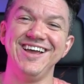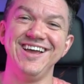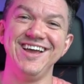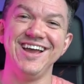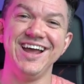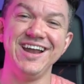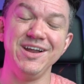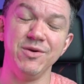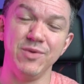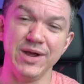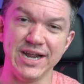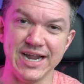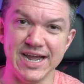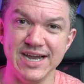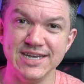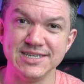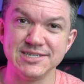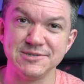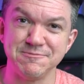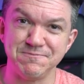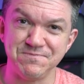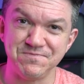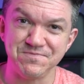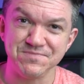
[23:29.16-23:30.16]
Anyway,
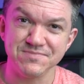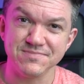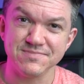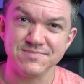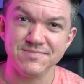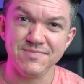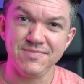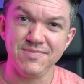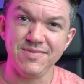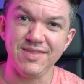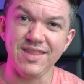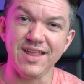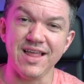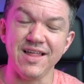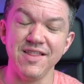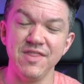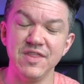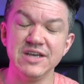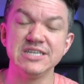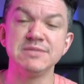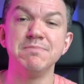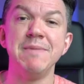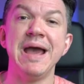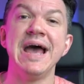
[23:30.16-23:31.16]
guys,
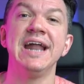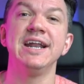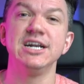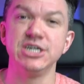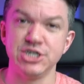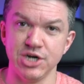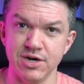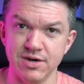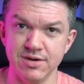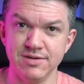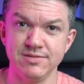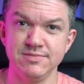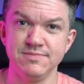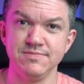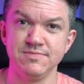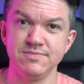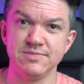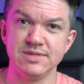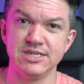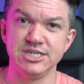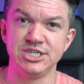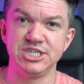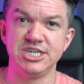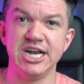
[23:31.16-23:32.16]
this manager
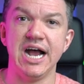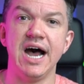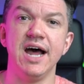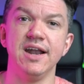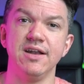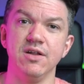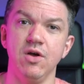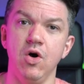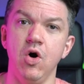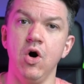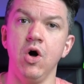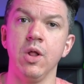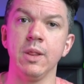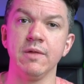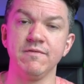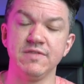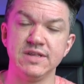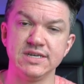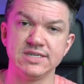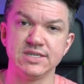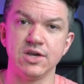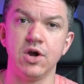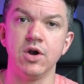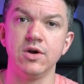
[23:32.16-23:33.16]
shot all of
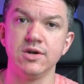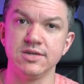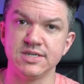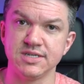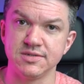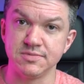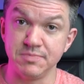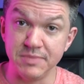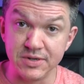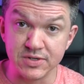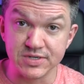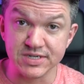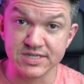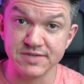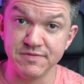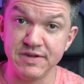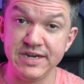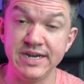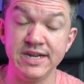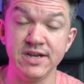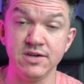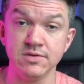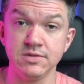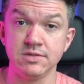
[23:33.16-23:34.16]
this artist's music
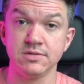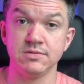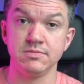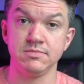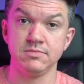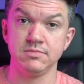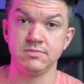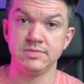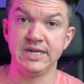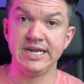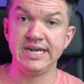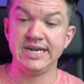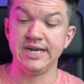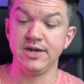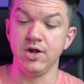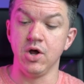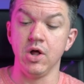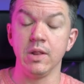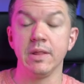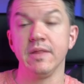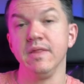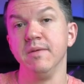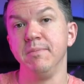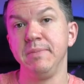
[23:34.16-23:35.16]
videos. He did
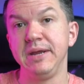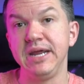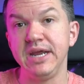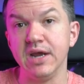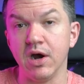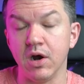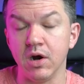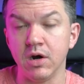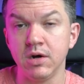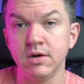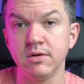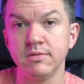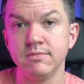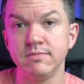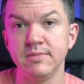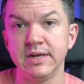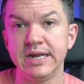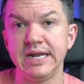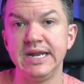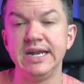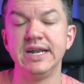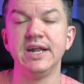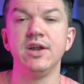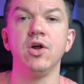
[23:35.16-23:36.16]
all of the P R.
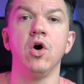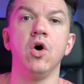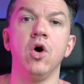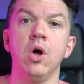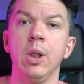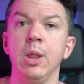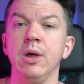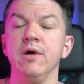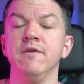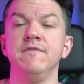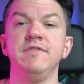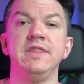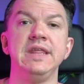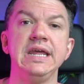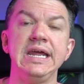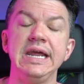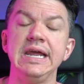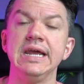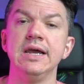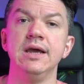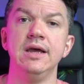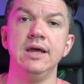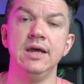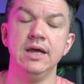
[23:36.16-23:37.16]
He did all of
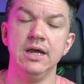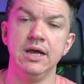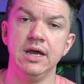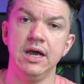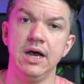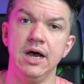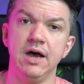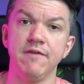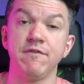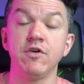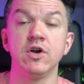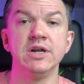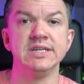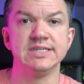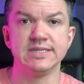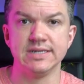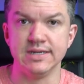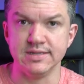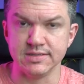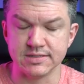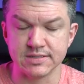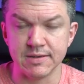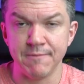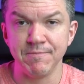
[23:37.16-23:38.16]
the, uh, for
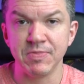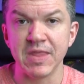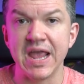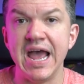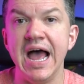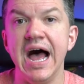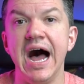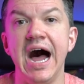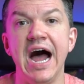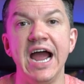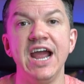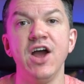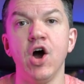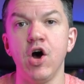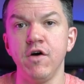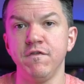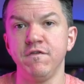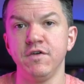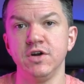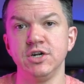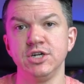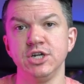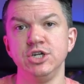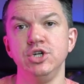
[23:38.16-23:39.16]
instance, I
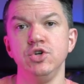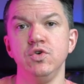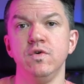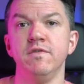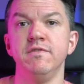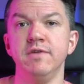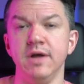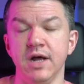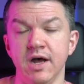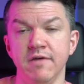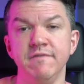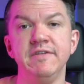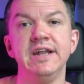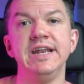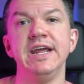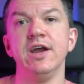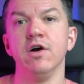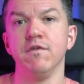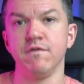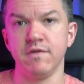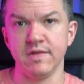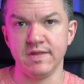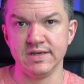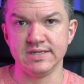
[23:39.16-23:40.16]
offered to do a
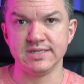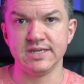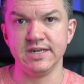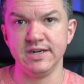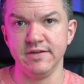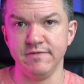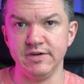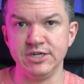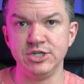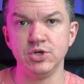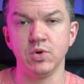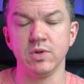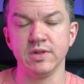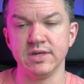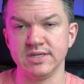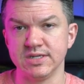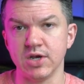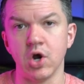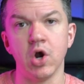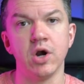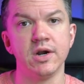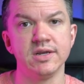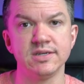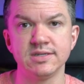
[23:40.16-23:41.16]
video for this individual, this
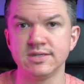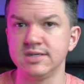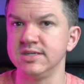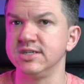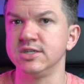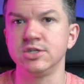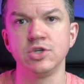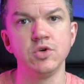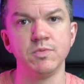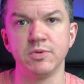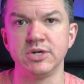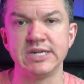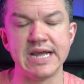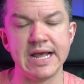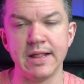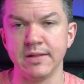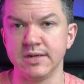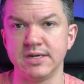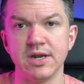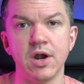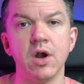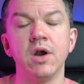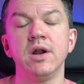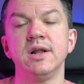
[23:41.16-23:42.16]
artist, this super
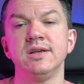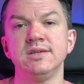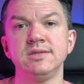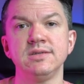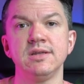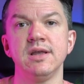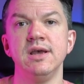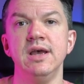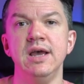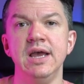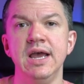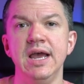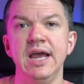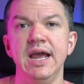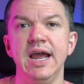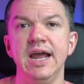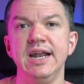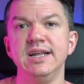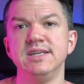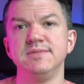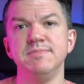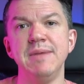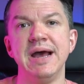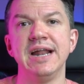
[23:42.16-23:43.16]
talented artist.
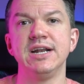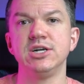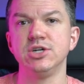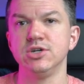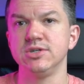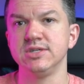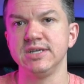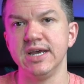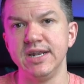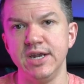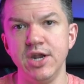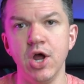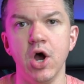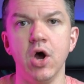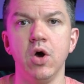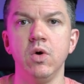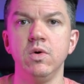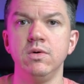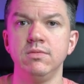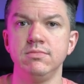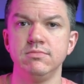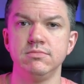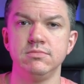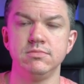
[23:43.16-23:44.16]
And his manager said
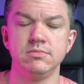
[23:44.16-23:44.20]
no.